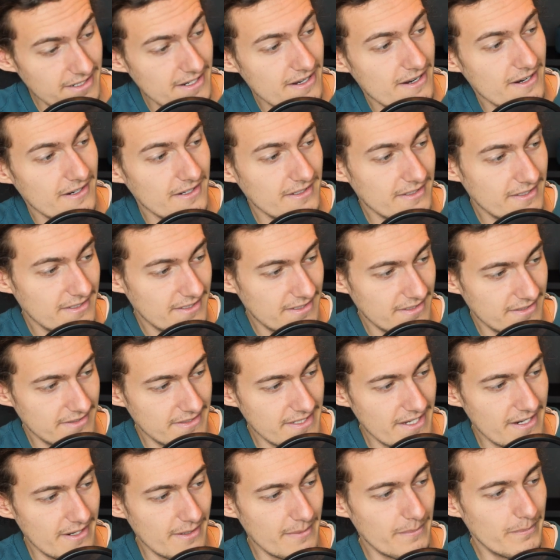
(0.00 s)
they are.
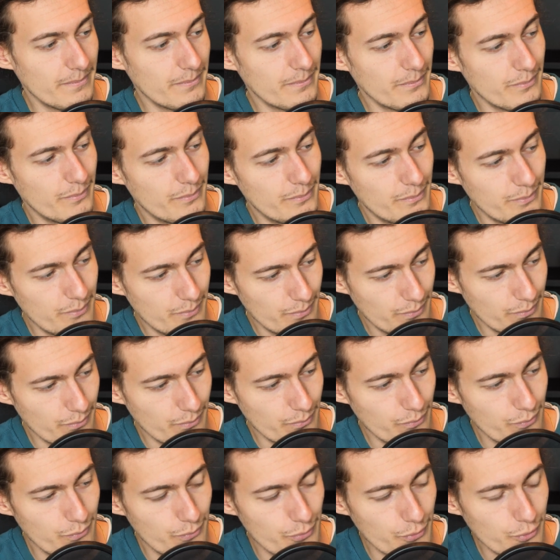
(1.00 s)
They're
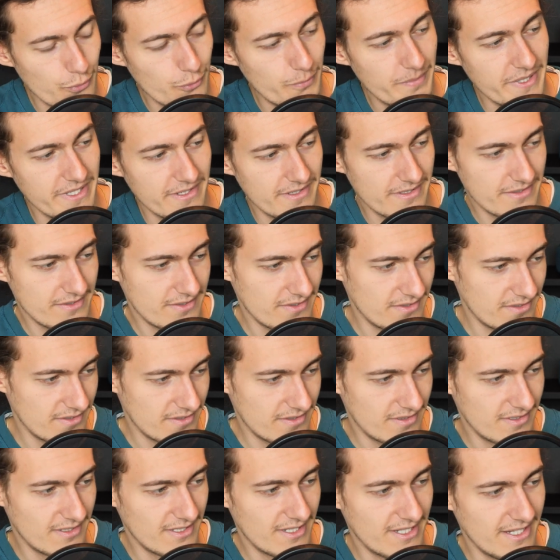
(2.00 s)
BRU
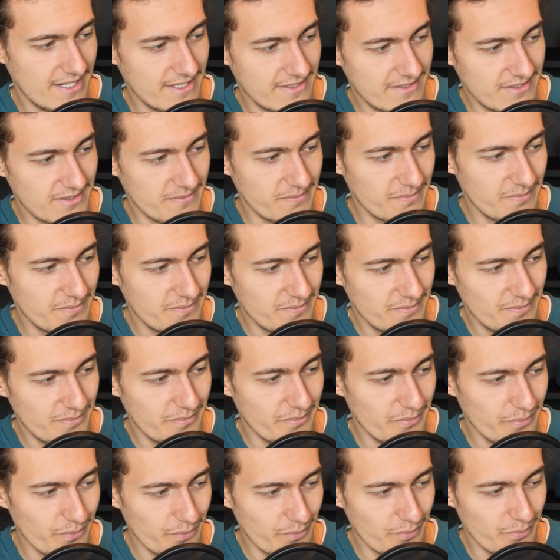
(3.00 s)
beers. It's a
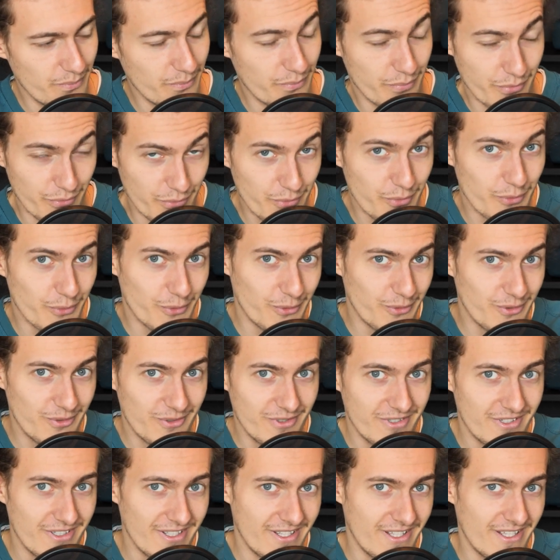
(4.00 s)

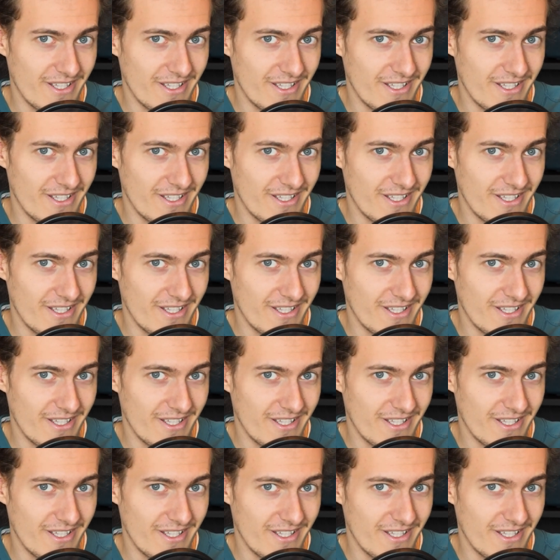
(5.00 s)
BRU.